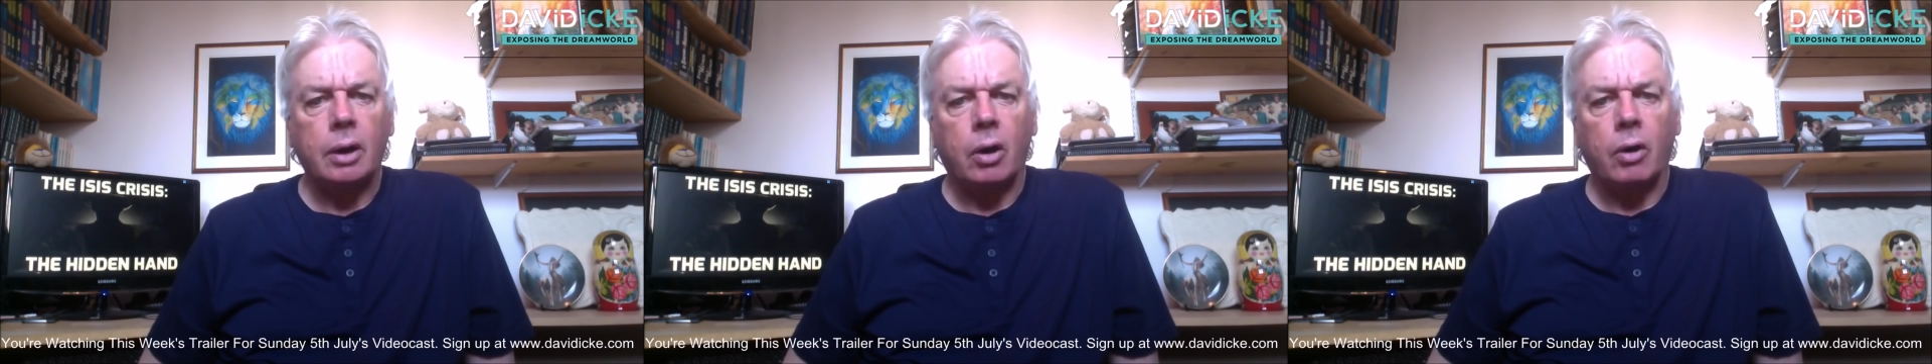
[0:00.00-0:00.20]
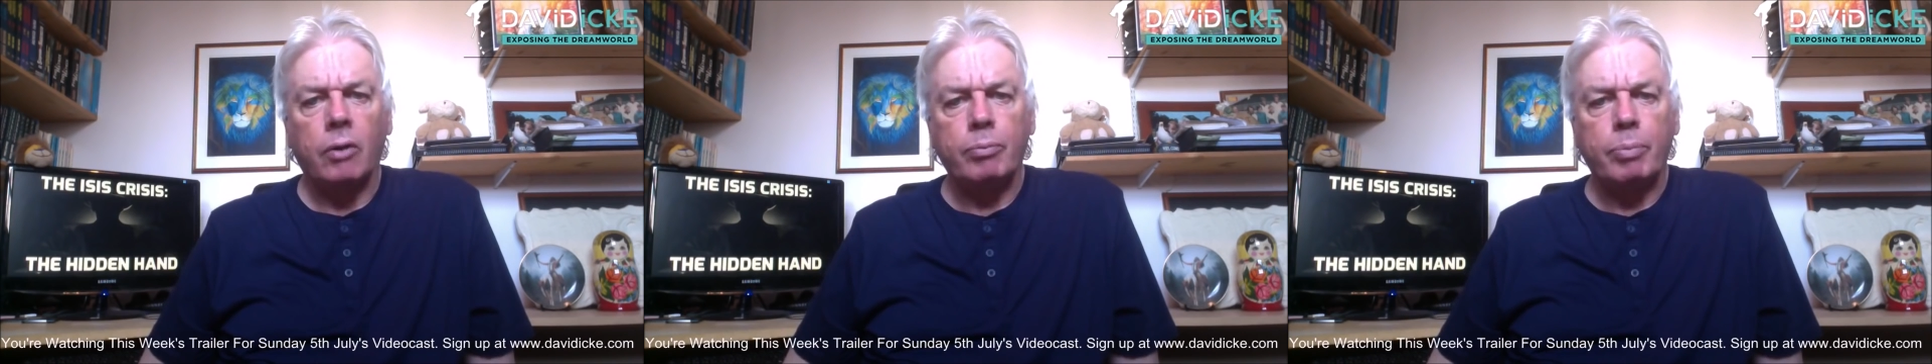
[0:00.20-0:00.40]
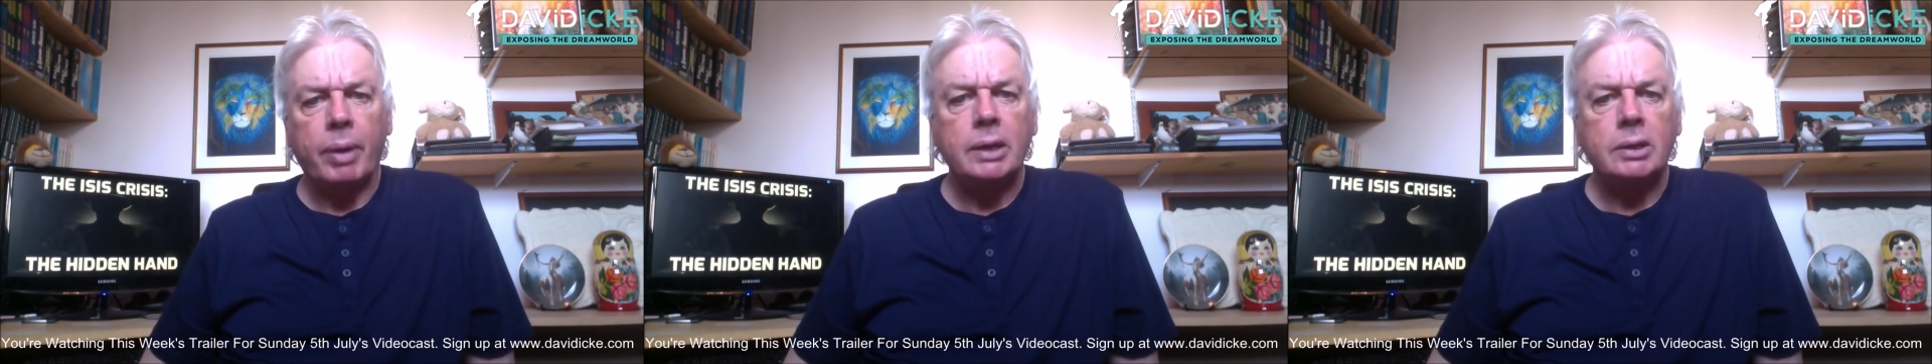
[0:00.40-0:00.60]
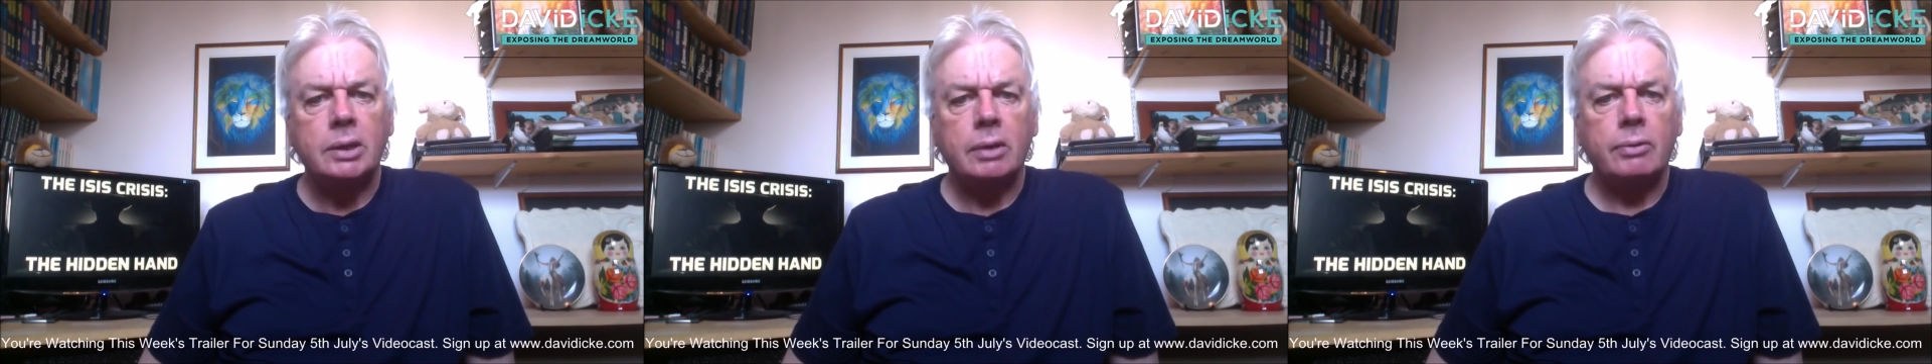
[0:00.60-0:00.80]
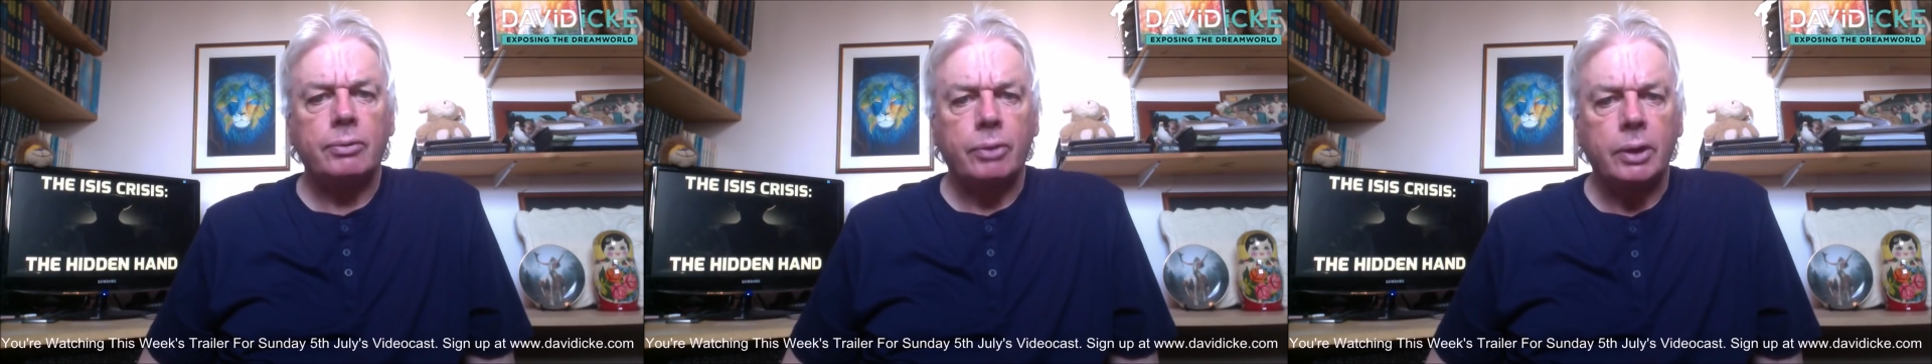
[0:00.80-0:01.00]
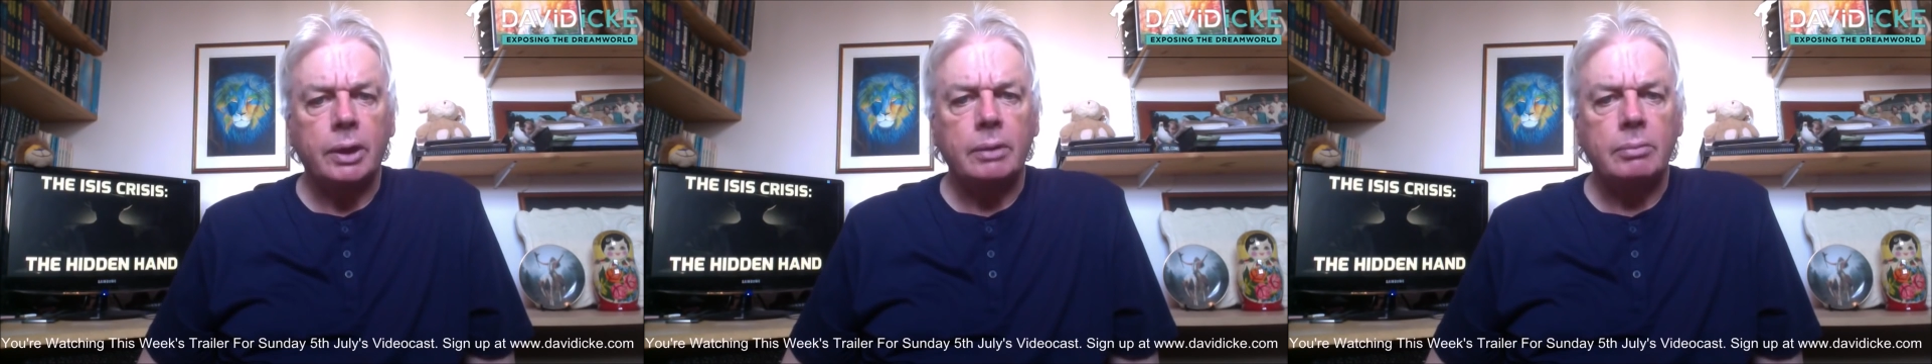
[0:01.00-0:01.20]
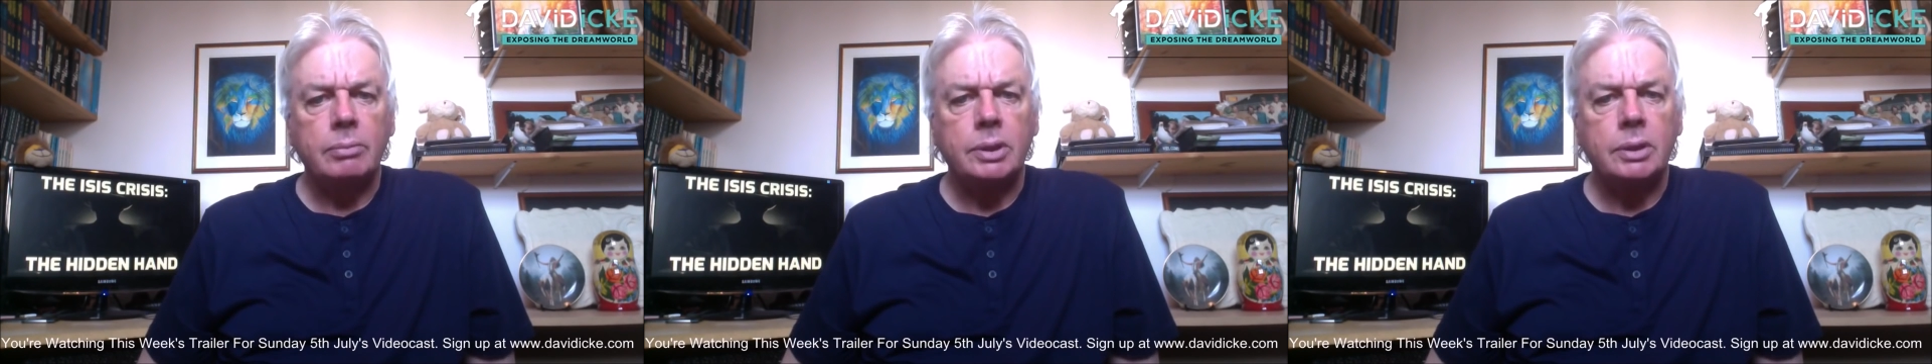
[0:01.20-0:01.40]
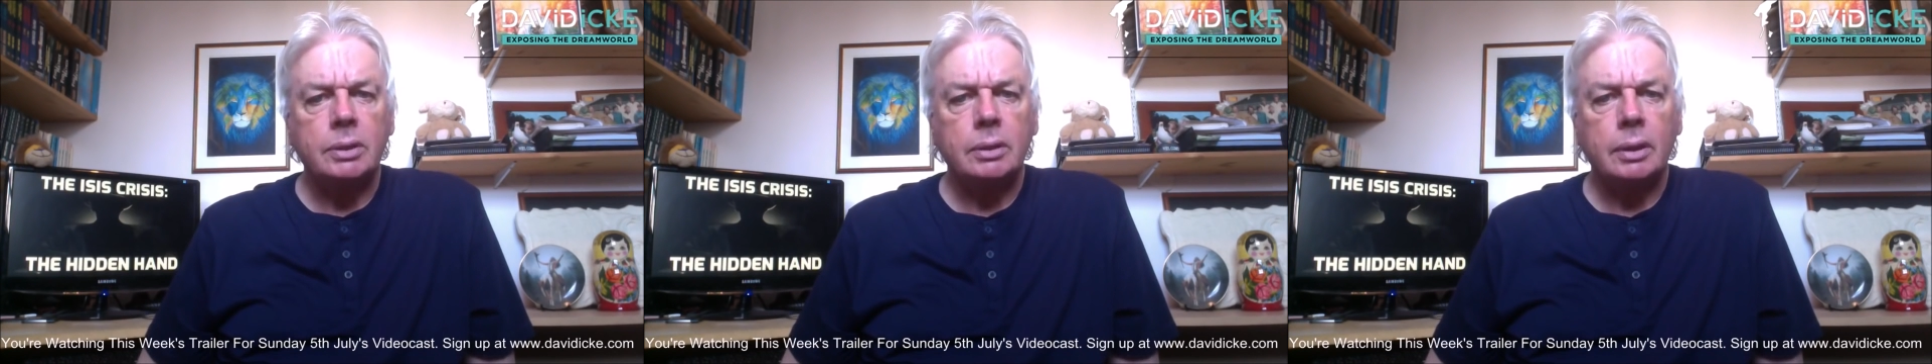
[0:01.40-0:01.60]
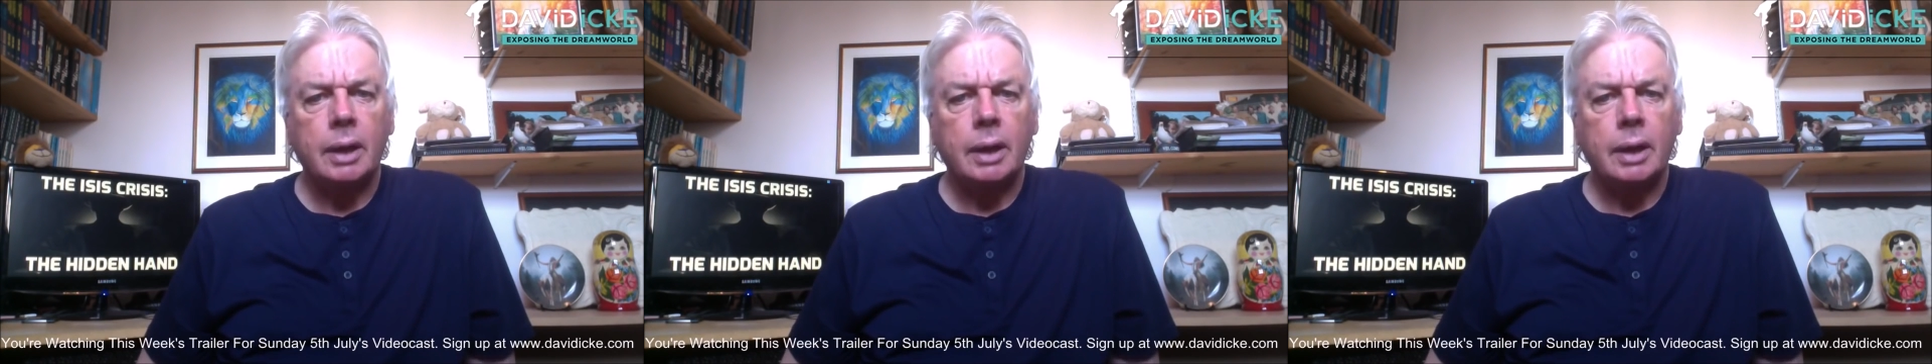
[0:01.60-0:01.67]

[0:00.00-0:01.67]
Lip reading: of basic freedoms